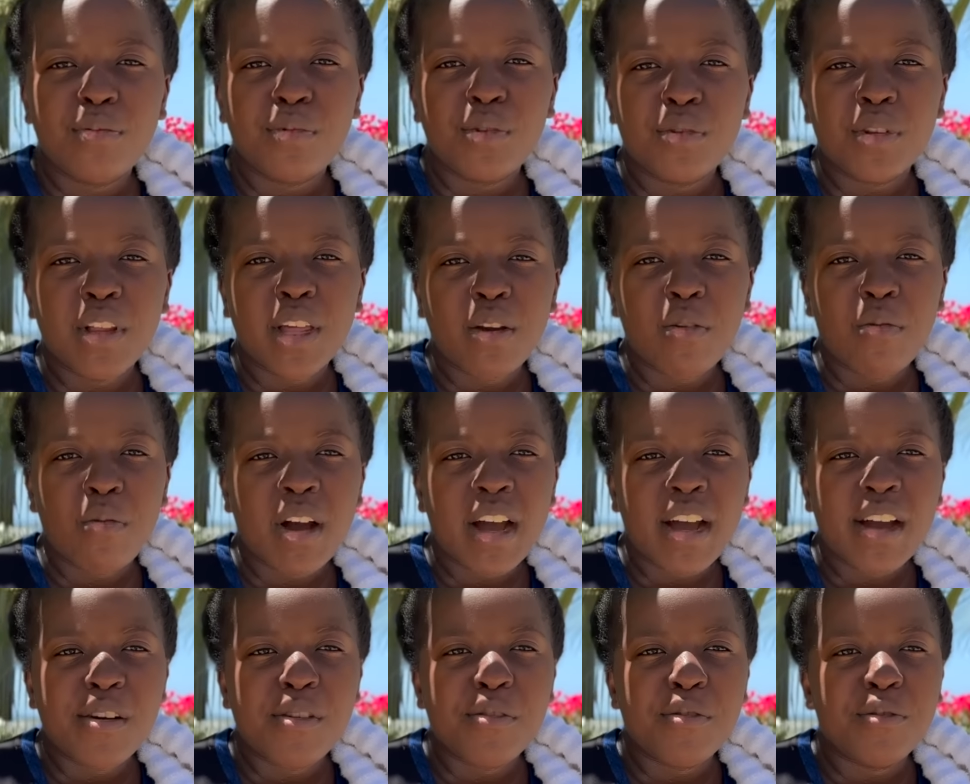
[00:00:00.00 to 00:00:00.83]
They were like,
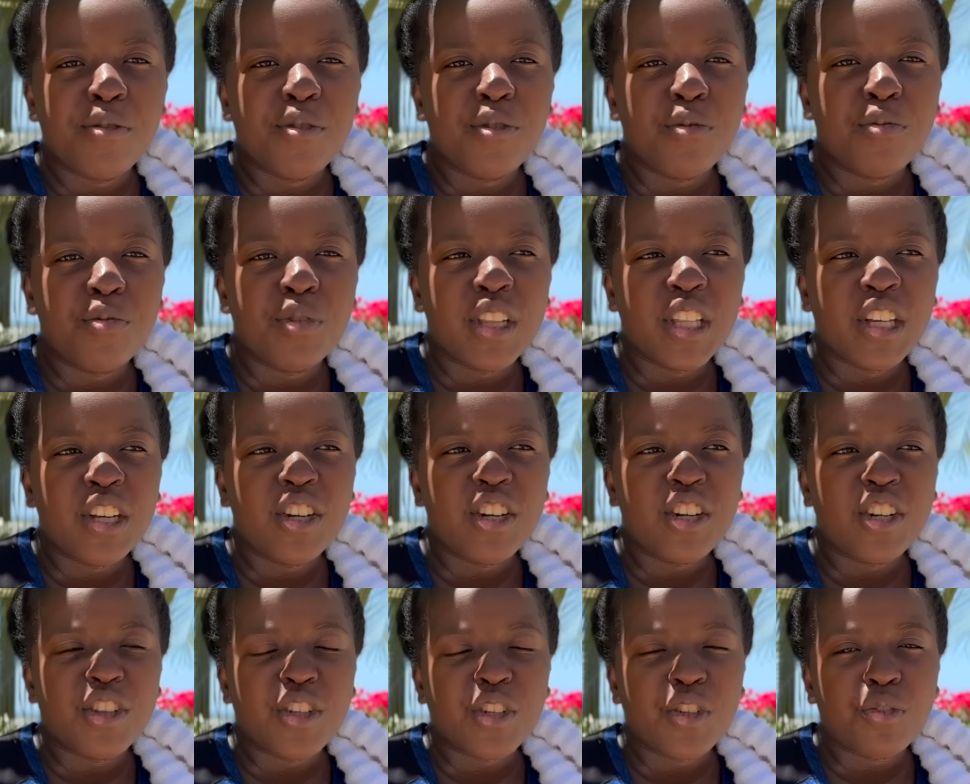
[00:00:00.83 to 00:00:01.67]
wow, you're really
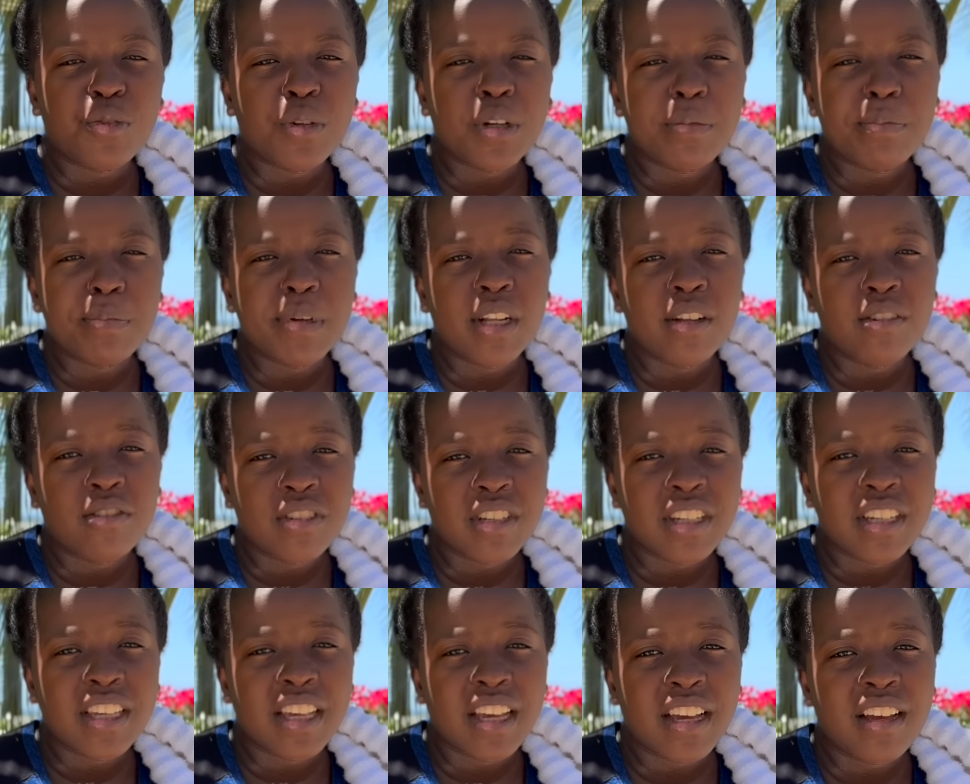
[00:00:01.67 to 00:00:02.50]
good on the treadmill. I was
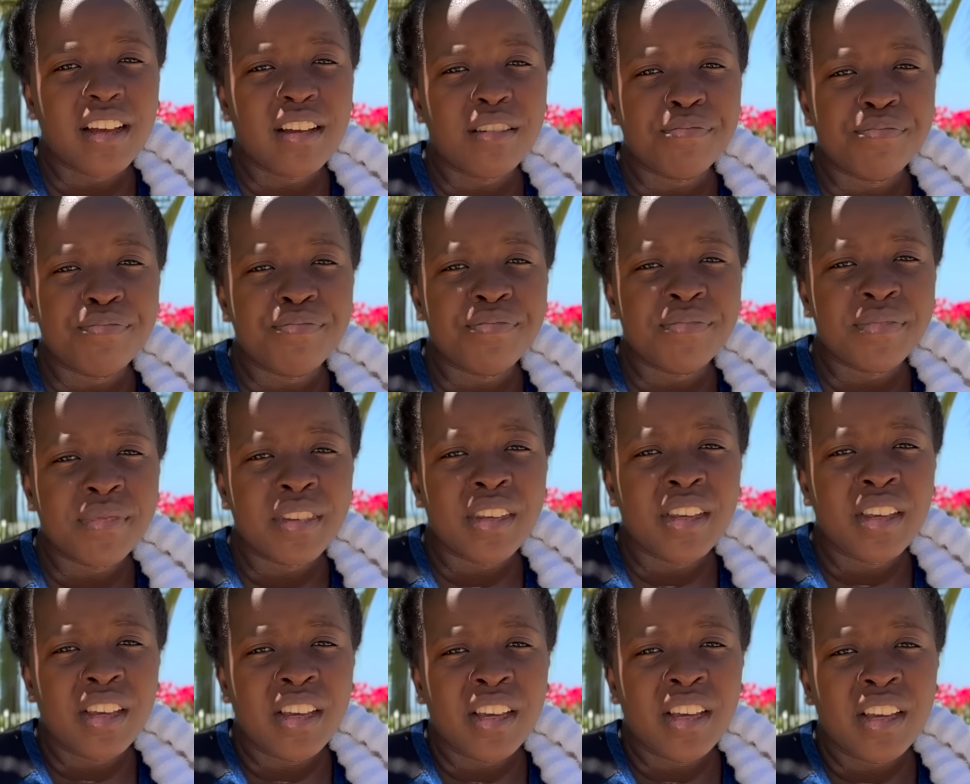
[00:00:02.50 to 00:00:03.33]
like, yeah,
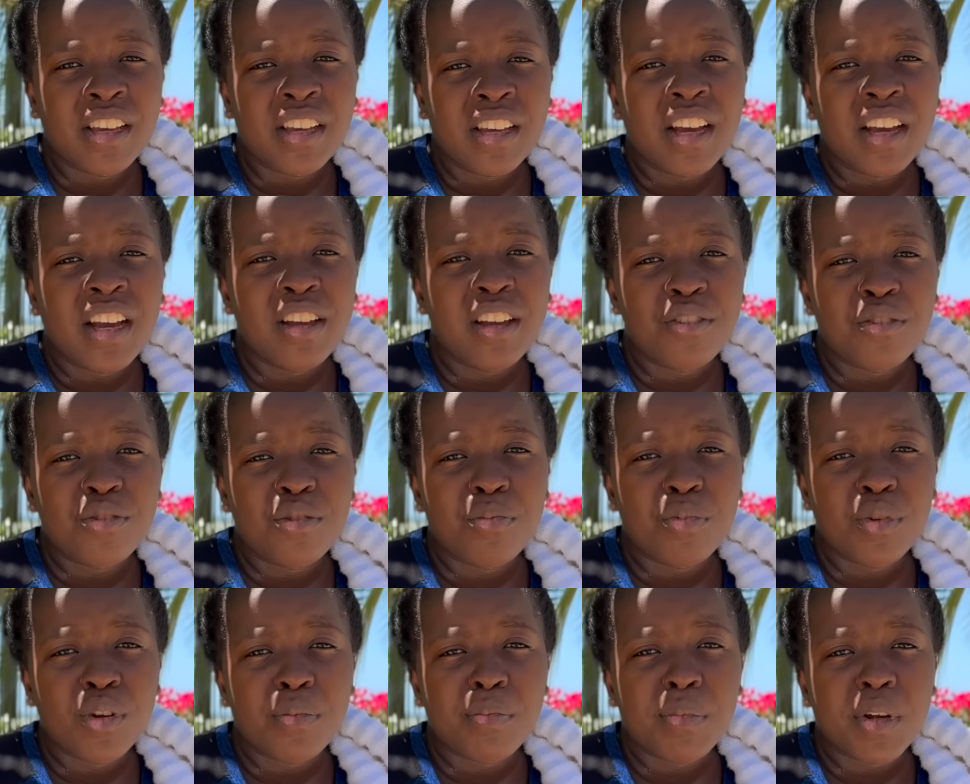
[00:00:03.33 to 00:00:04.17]
I used to
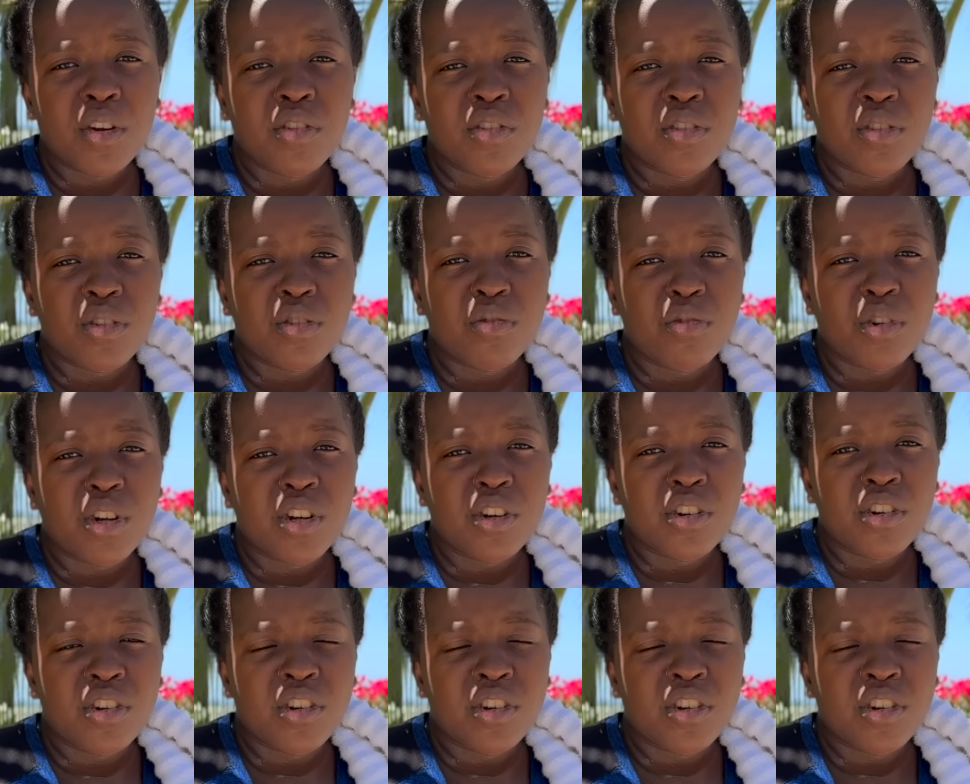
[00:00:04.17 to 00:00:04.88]
be a marathon runner.